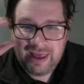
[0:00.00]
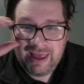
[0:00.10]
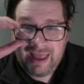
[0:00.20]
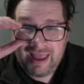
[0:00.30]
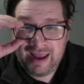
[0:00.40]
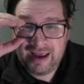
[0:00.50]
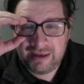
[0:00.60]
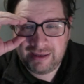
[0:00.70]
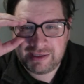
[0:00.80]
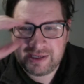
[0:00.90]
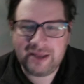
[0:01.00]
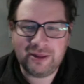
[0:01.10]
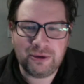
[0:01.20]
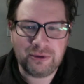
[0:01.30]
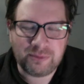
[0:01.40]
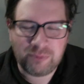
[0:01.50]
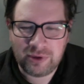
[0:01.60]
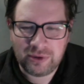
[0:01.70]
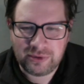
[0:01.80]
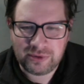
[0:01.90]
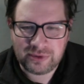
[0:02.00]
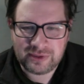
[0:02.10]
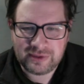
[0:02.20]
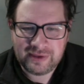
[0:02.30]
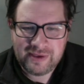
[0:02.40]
and the St. Louis Blues.